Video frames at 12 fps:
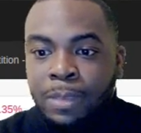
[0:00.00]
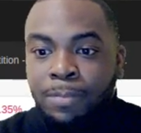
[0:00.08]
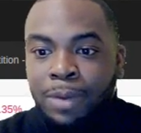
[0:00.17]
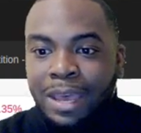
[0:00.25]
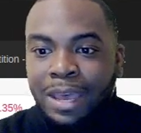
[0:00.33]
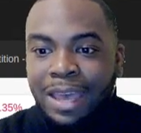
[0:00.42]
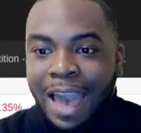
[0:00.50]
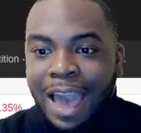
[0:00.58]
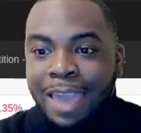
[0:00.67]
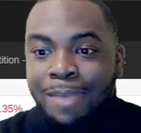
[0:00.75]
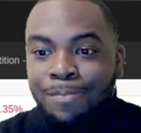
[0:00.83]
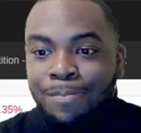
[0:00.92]
but
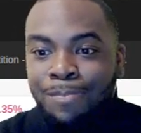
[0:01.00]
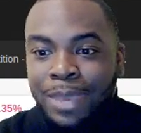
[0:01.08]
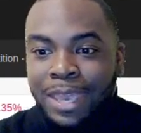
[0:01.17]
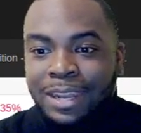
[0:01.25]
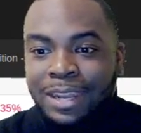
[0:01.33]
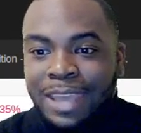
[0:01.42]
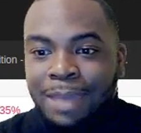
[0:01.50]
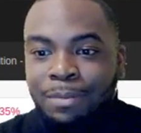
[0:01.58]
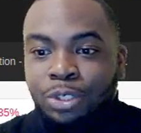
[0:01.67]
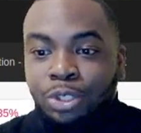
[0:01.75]
I've been able